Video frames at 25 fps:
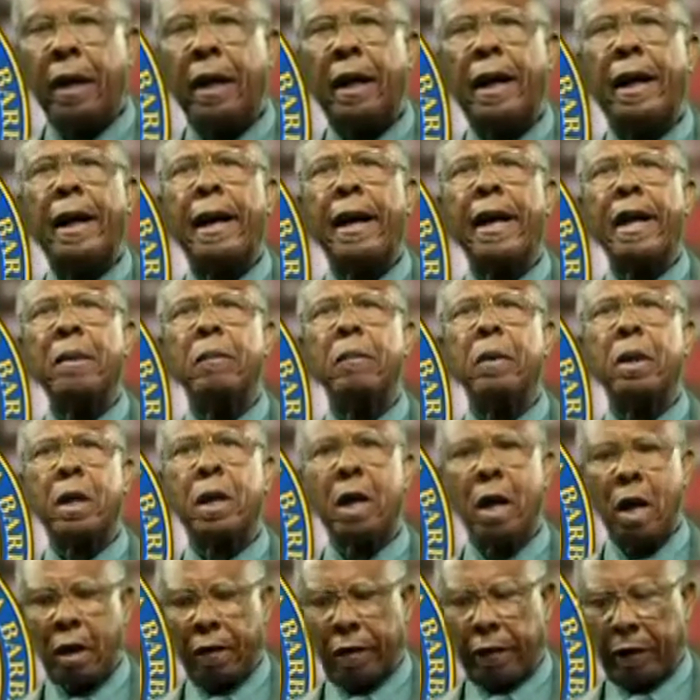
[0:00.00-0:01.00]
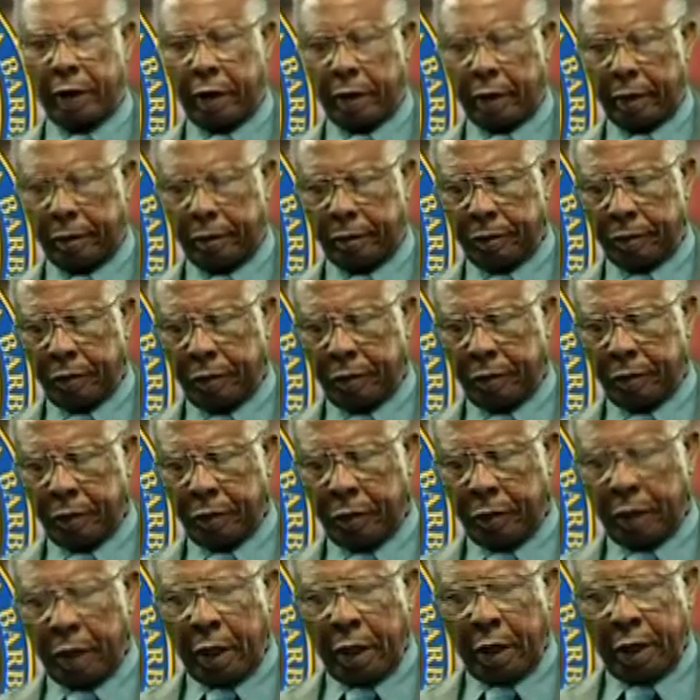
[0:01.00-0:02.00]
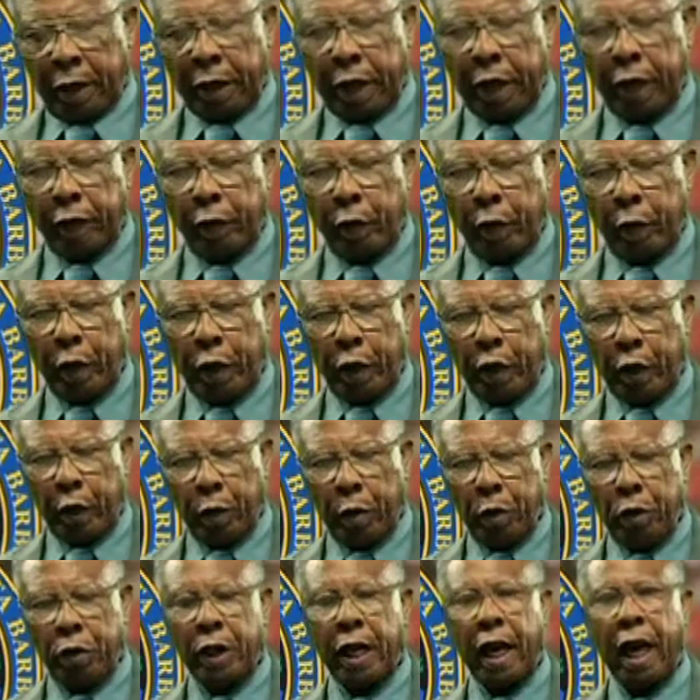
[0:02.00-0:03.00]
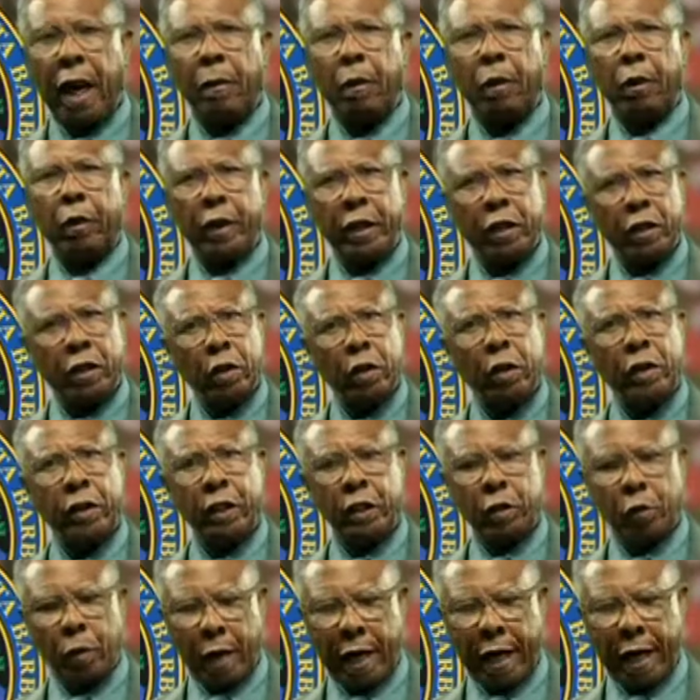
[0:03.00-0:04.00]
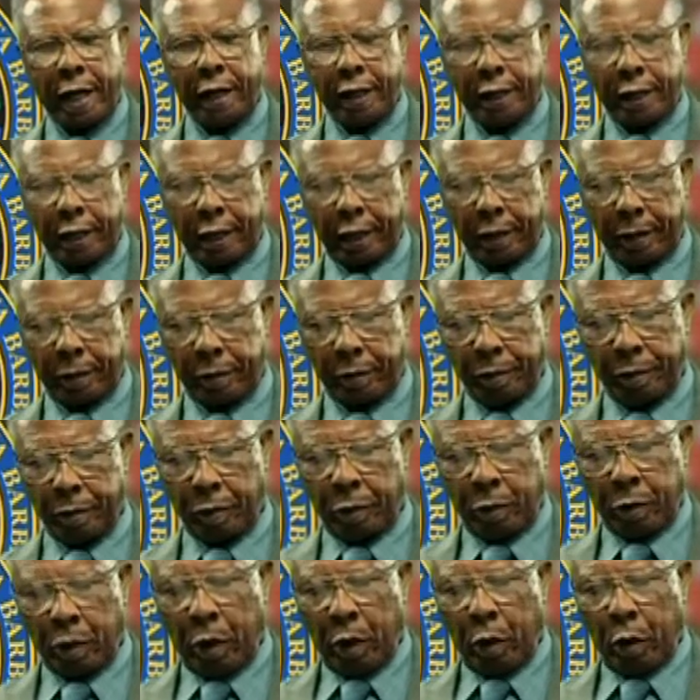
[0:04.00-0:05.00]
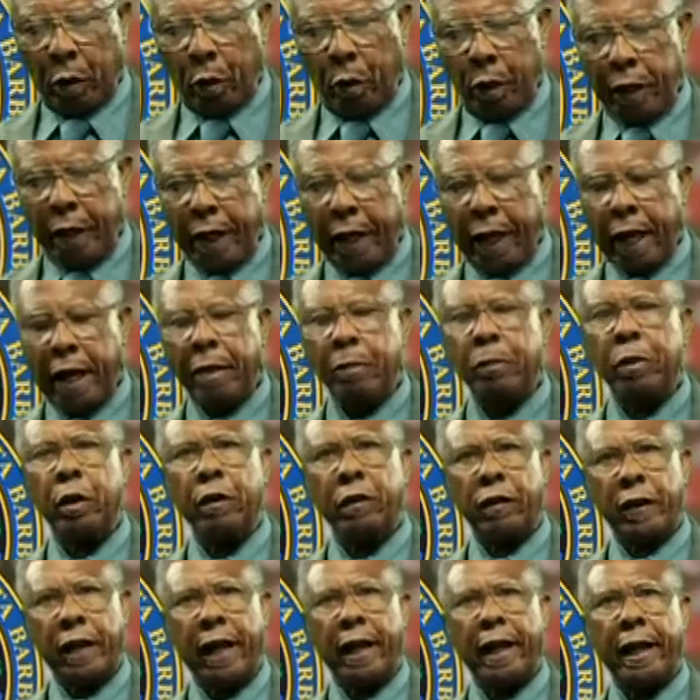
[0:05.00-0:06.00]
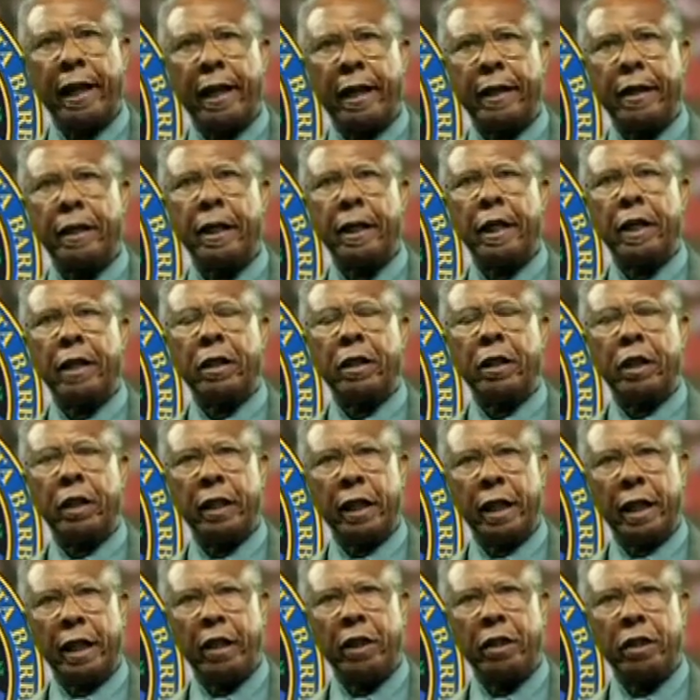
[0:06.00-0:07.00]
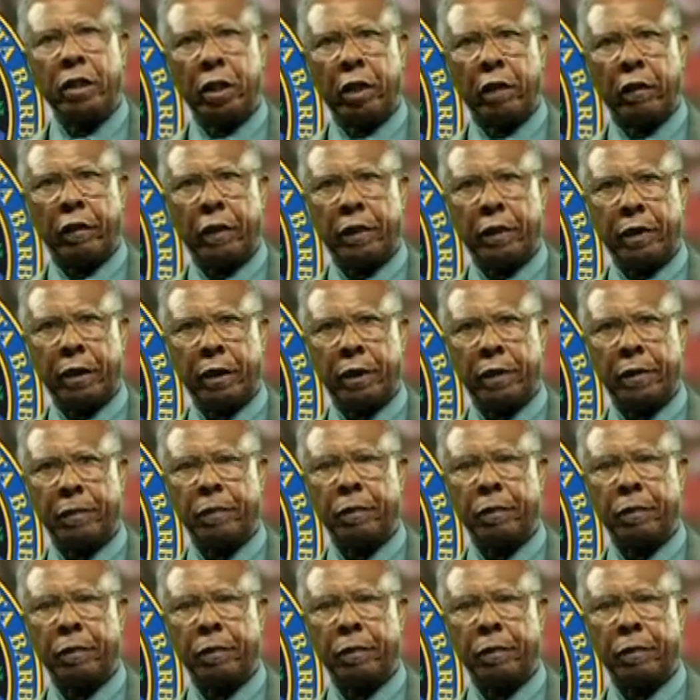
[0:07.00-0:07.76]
I am confident that if we use our resources wisely, we can provide the needed services